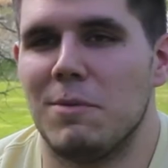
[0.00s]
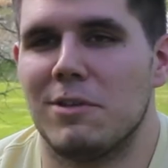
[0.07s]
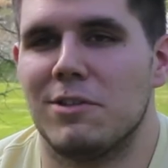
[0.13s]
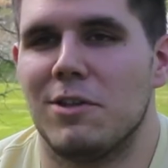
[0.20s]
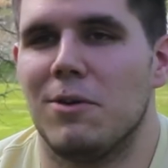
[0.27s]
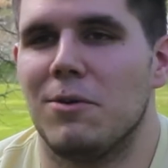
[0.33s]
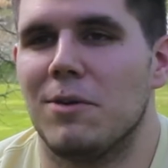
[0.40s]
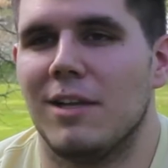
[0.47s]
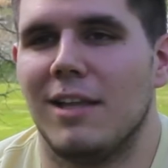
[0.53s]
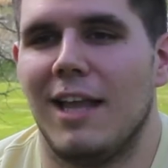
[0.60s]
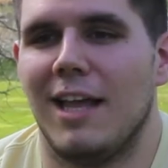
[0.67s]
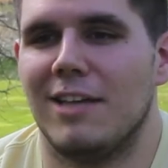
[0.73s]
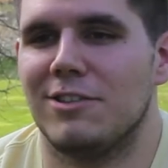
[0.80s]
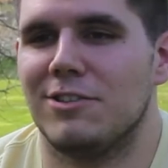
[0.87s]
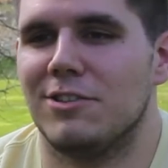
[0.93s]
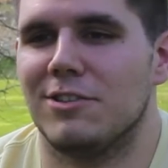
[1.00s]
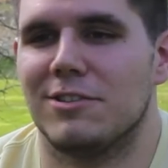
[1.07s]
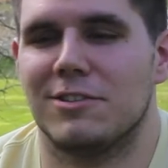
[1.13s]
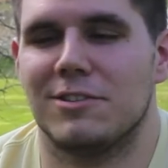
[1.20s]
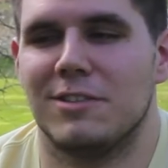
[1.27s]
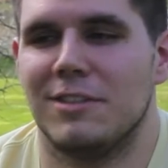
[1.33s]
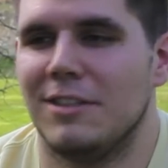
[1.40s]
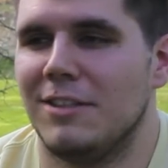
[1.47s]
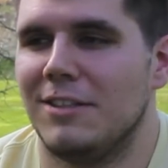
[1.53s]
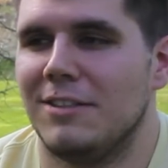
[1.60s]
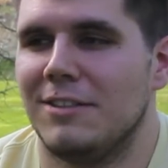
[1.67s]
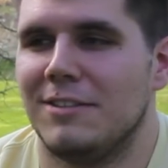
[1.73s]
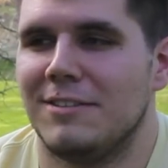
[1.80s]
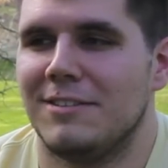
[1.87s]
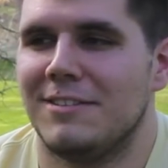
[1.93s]
pretty much the whole class just
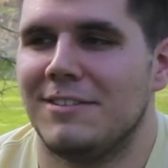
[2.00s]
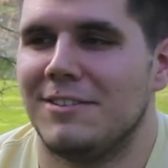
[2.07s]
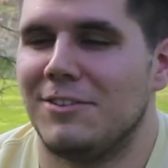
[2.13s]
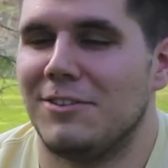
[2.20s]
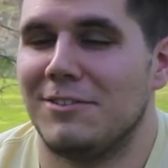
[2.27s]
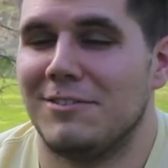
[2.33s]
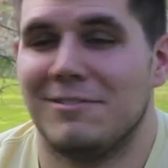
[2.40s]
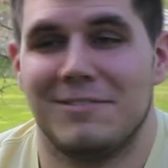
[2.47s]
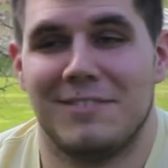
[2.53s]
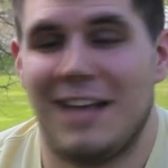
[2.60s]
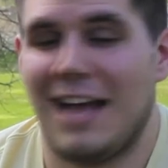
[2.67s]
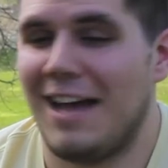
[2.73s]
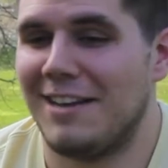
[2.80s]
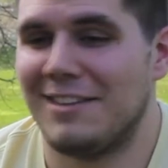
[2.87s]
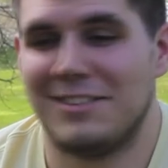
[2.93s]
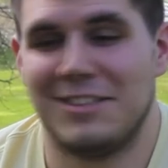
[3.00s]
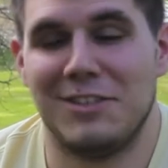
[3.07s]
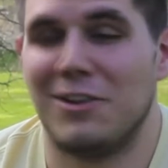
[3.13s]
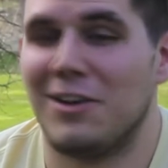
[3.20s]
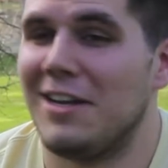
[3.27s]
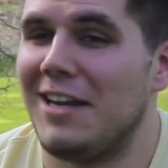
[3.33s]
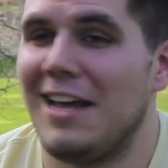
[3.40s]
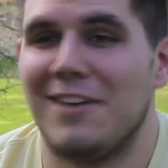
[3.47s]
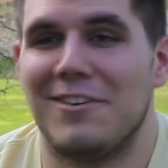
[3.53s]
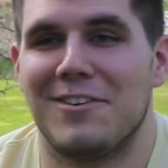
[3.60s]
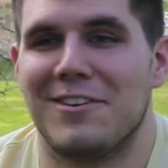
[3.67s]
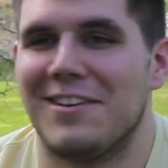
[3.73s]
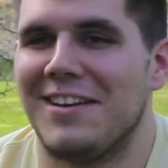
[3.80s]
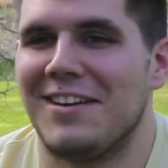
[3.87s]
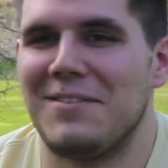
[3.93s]
honestly looking
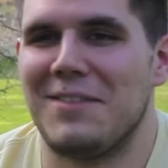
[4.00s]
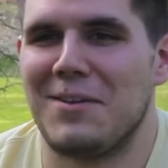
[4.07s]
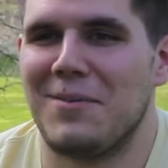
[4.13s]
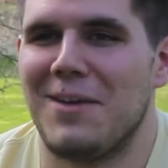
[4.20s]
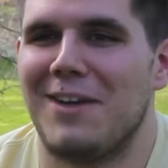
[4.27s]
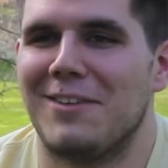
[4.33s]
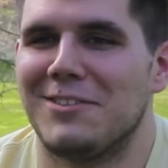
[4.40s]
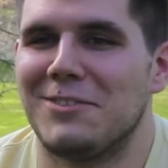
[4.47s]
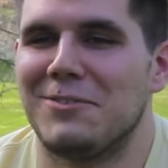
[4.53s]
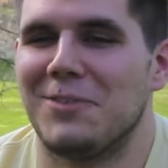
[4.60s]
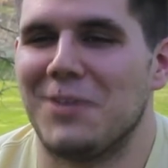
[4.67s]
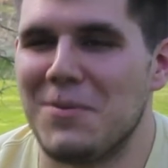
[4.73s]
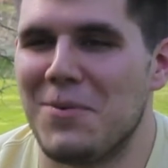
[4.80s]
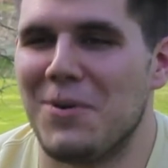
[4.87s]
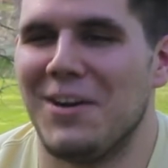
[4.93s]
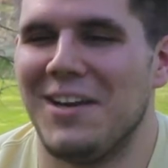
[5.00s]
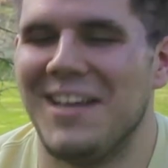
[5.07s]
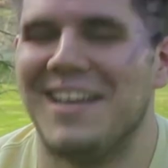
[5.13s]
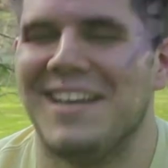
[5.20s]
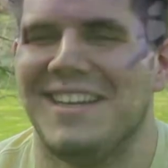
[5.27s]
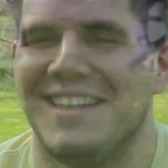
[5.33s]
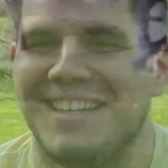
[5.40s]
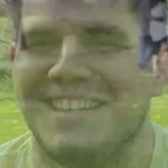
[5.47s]
at her and like, wow, she's really pretty.